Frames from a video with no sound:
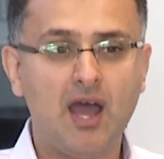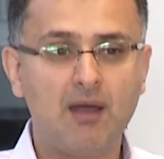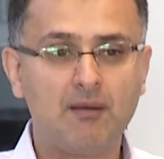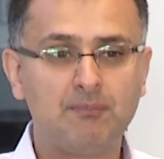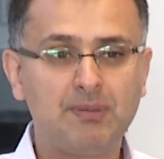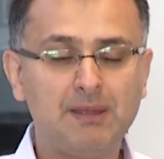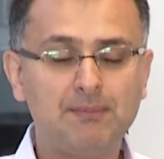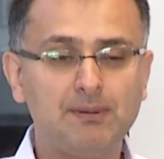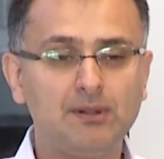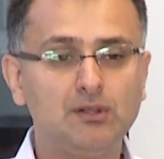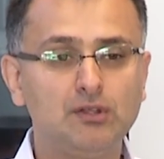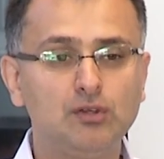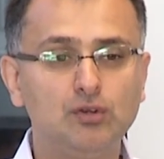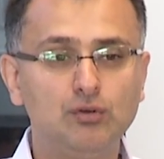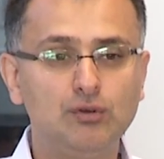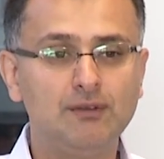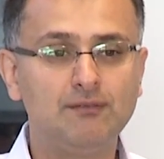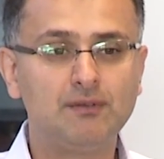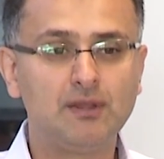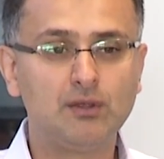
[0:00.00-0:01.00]
people
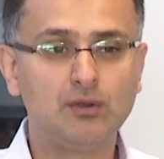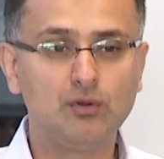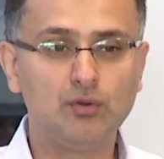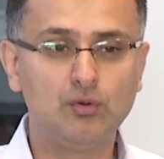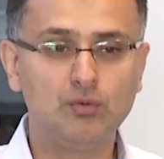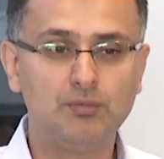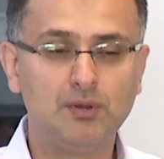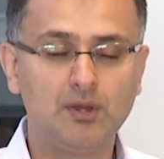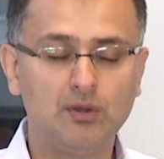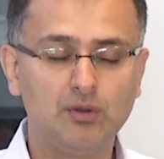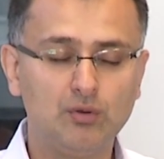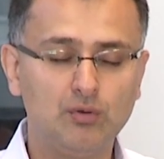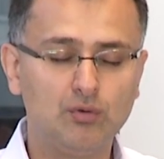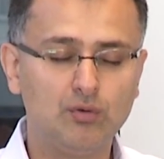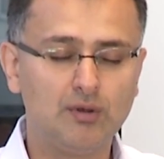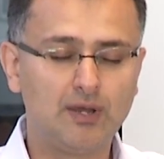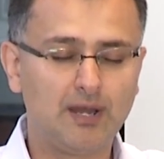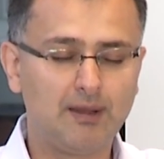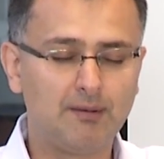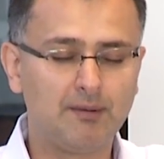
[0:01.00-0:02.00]

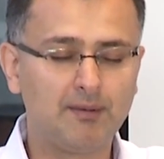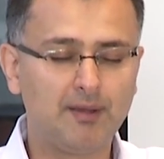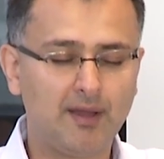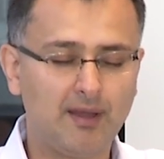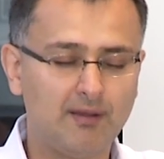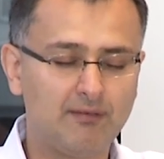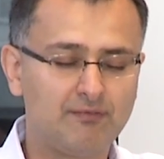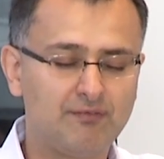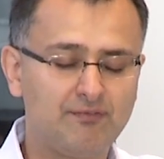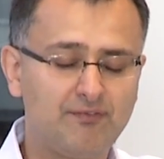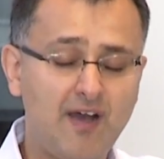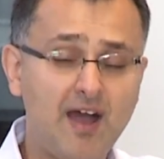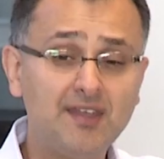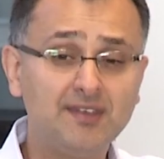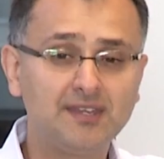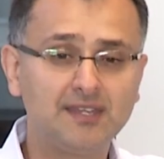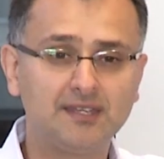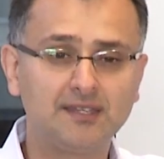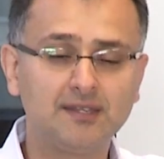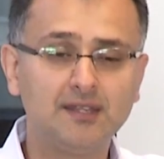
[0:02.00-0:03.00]
who
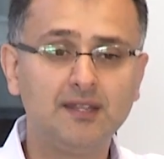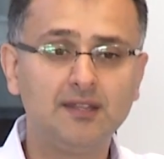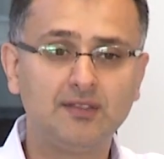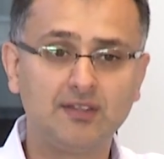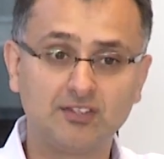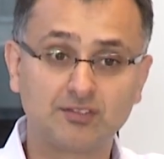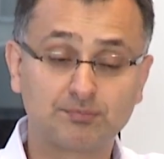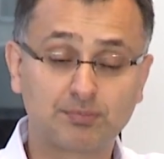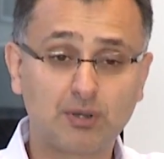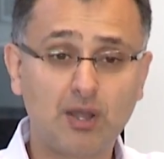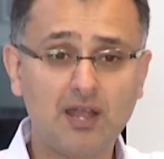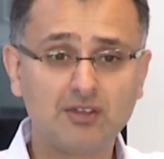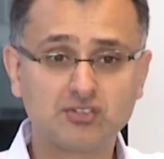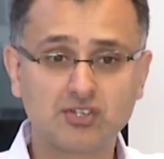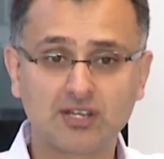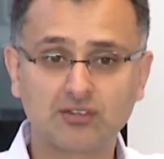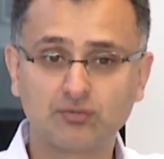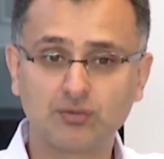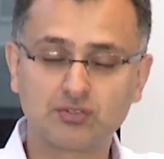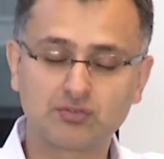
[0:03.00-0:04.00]
funded these
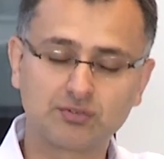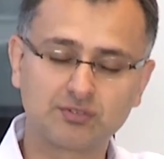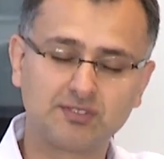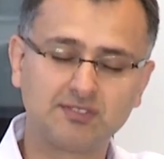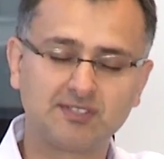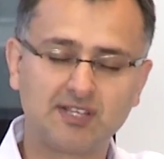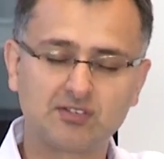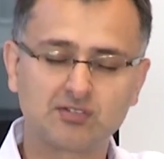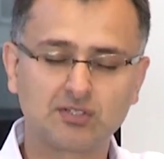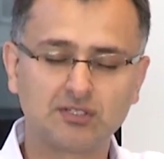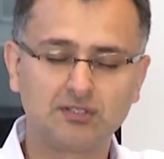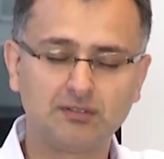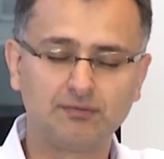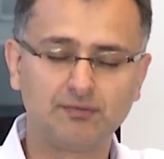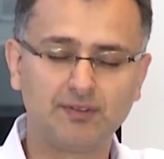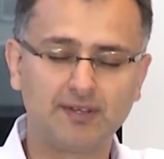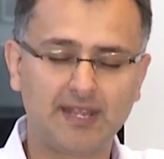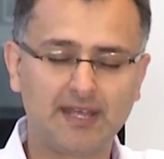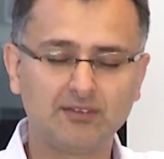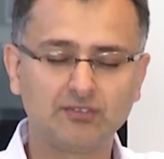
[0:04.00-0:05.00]
projects, which was essentially to
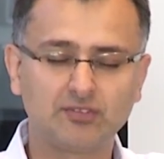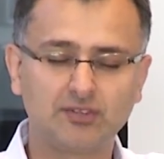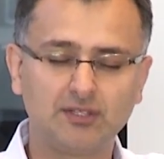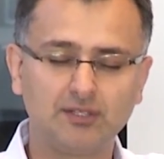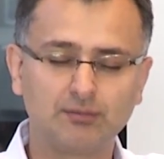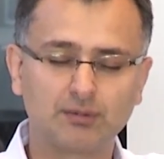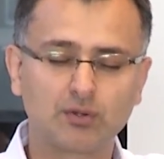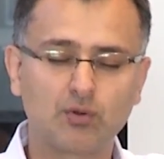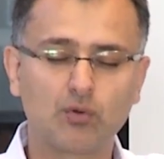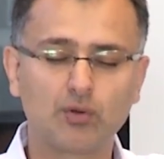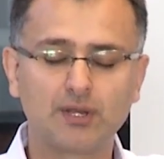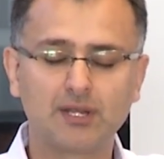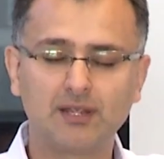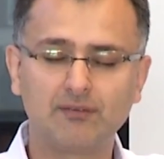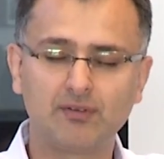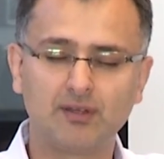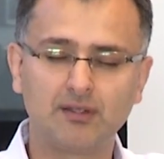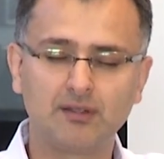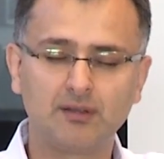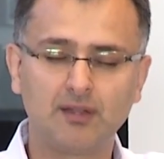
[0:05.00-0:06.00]
finance the recording
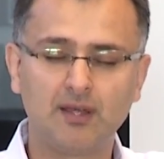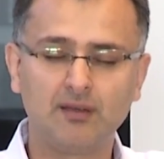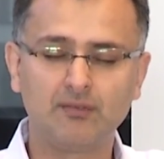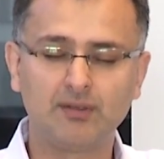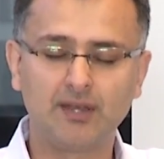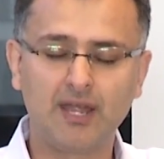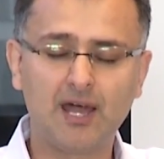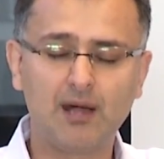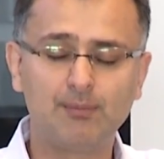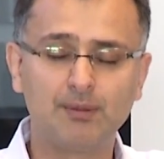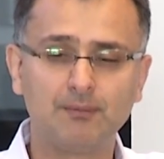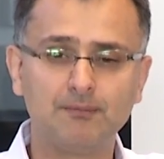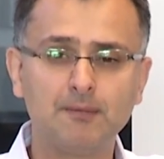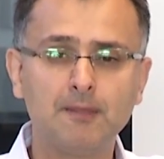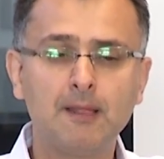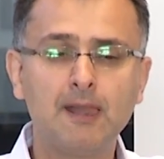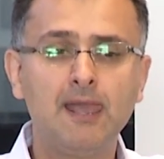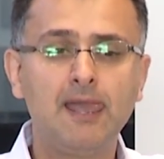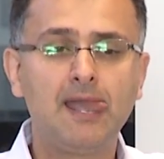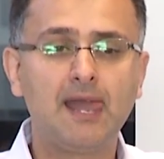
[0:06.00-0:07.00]
of an album,
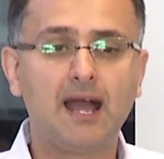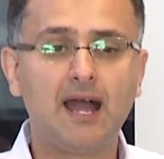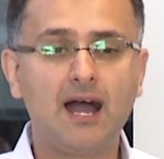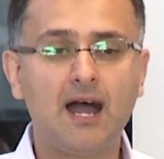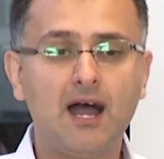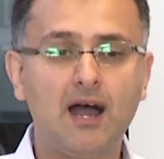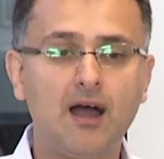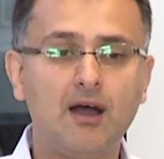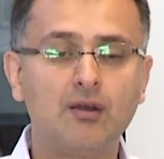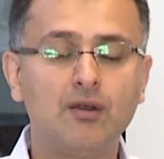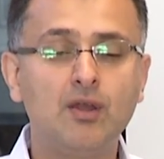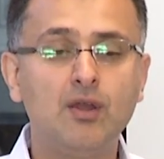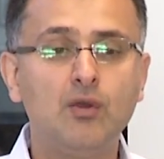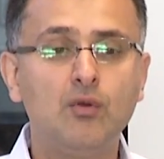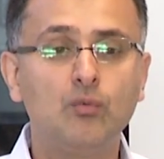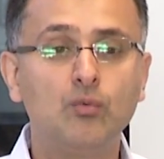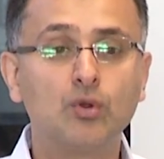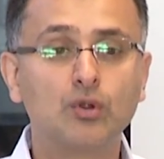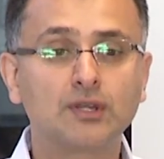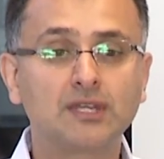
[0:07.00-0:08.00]
were